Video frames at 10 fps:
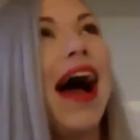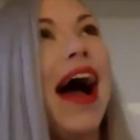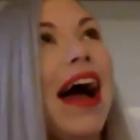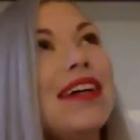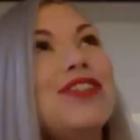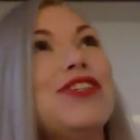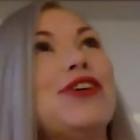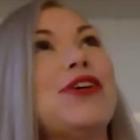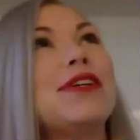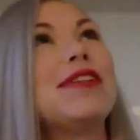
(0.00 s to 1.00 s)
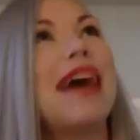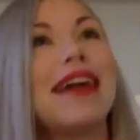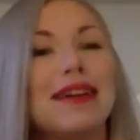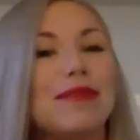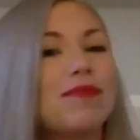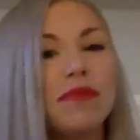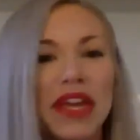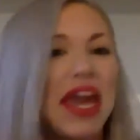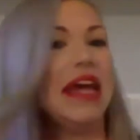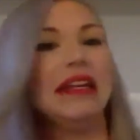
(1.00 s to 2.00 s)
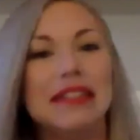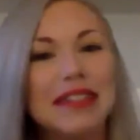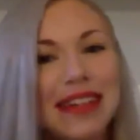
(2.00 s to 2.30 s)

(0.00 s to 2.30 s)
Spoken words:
I just heard like Kate.